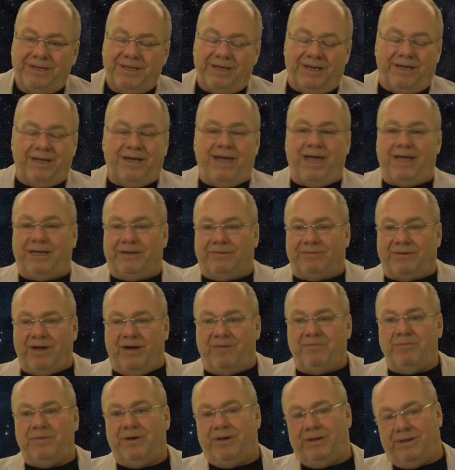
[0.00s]
head of
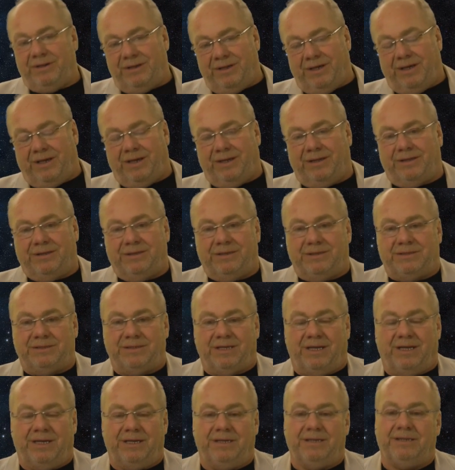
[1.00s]
government, and
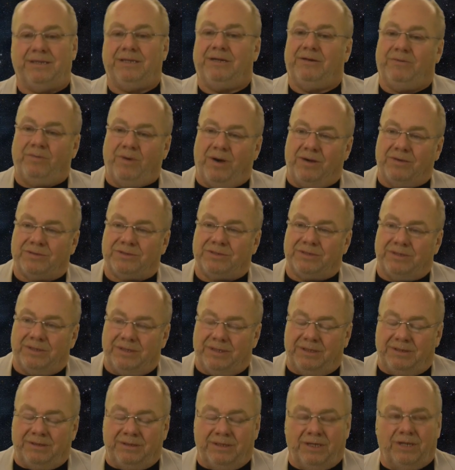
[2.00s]
whilst
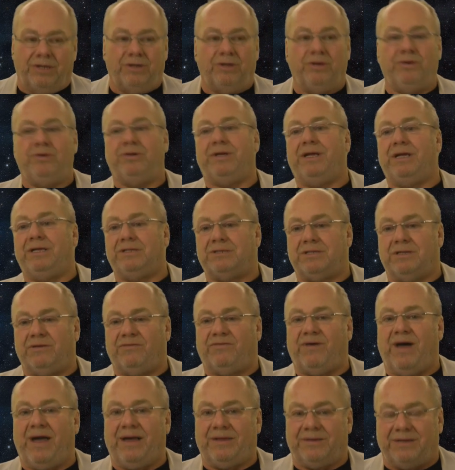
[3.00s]
alluding to the
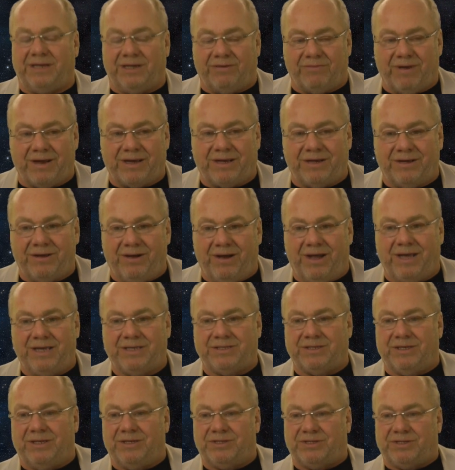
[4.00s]
fact that he
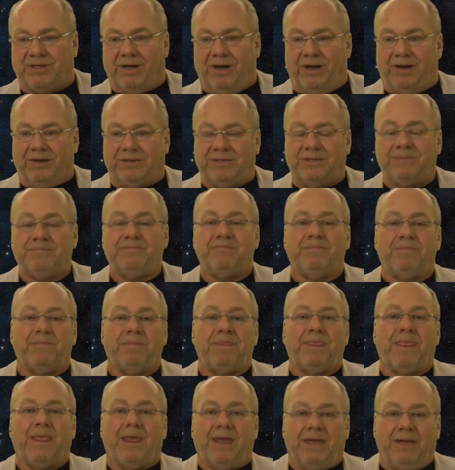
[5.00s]
recognised that Assad,
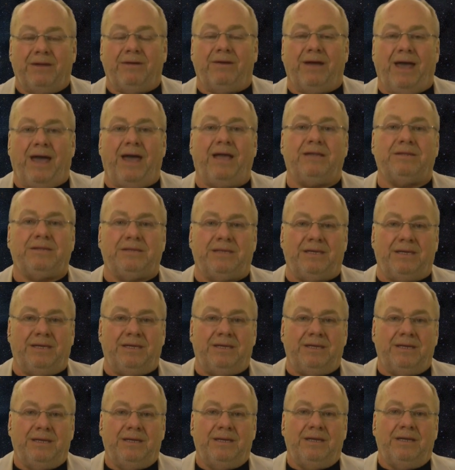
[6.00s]
had
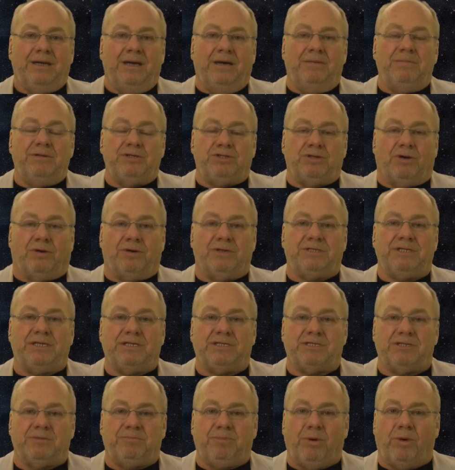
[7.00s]
the majority
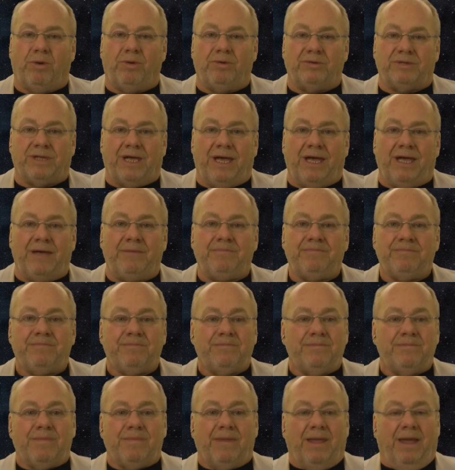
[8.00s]
support there,
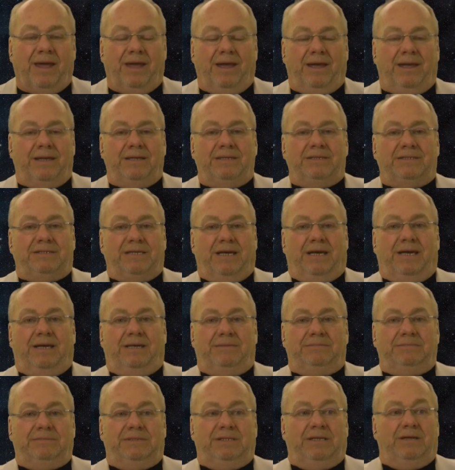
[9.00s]
and
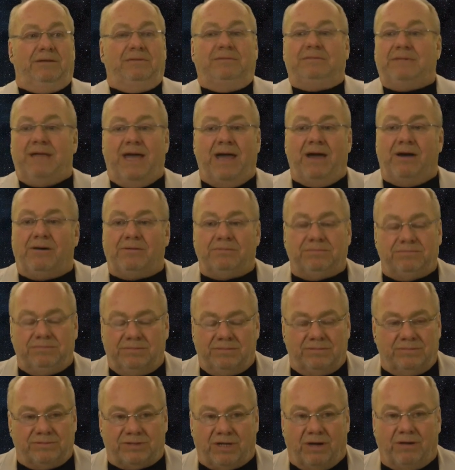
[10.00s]
now
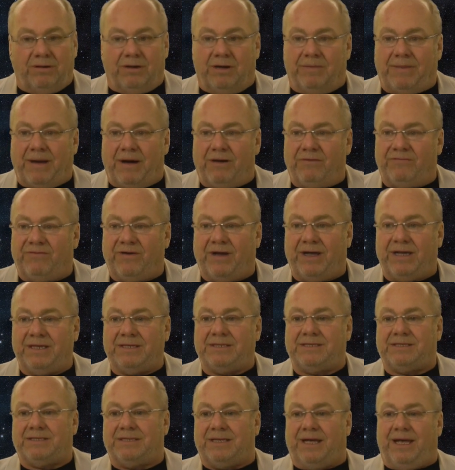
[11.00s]
total about
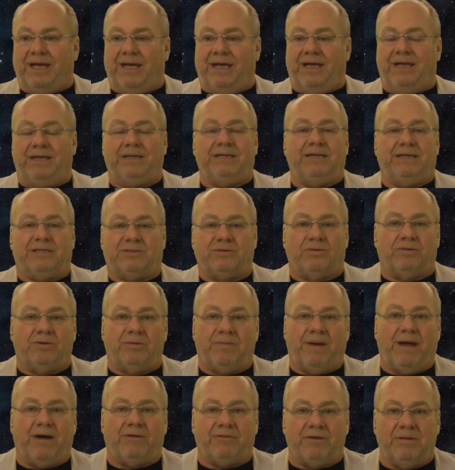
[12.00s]
face, and it's all
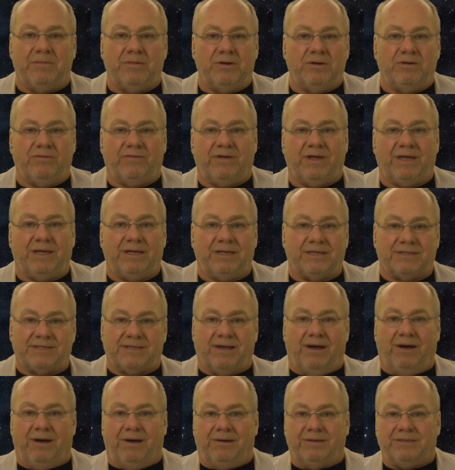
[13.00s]
about removing
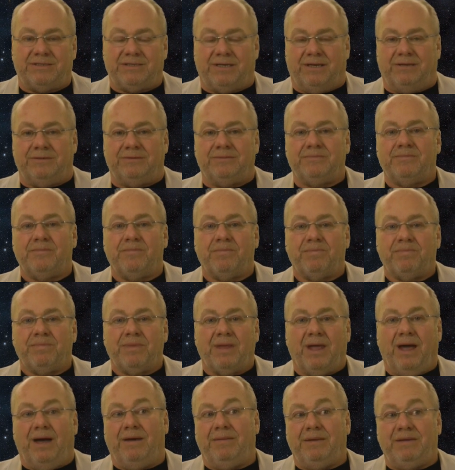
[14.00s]
Assad. So,
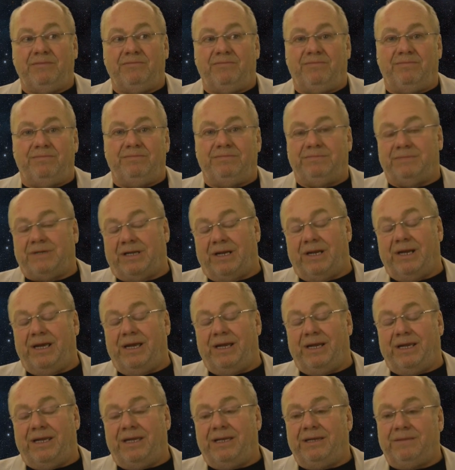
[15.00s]
I mean,
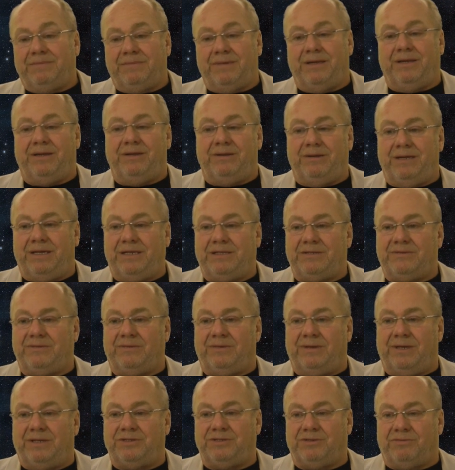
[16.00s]
clearly, he's,
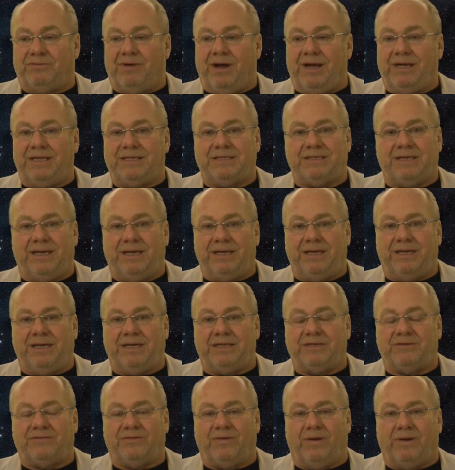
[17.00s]
as you rightly say,
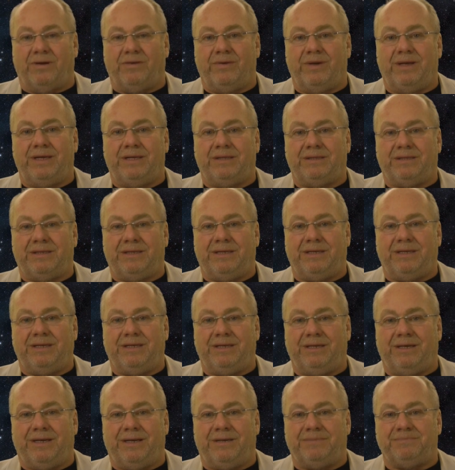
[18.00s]
he's following
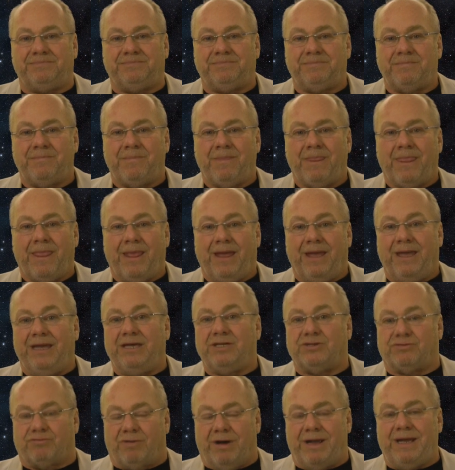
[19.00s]
the
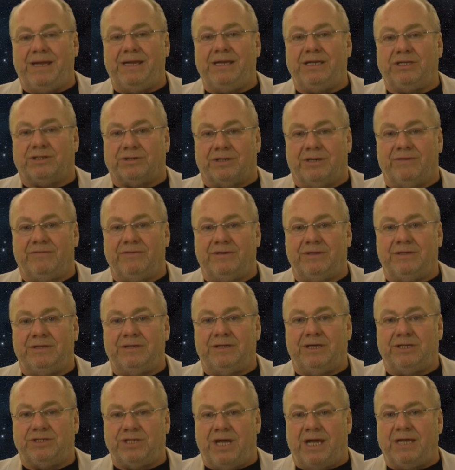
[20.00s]

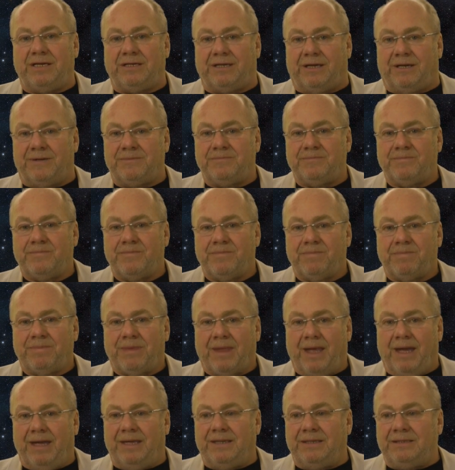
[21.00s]
Israeli-driven agenda,
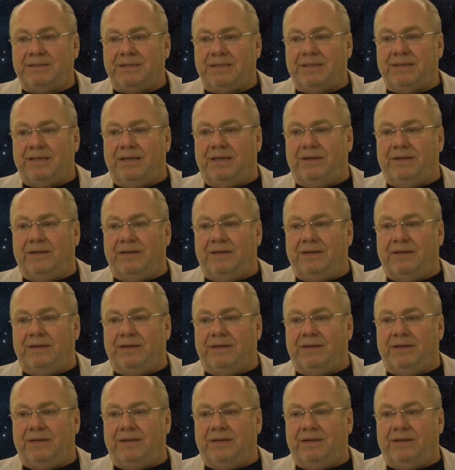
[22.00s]
and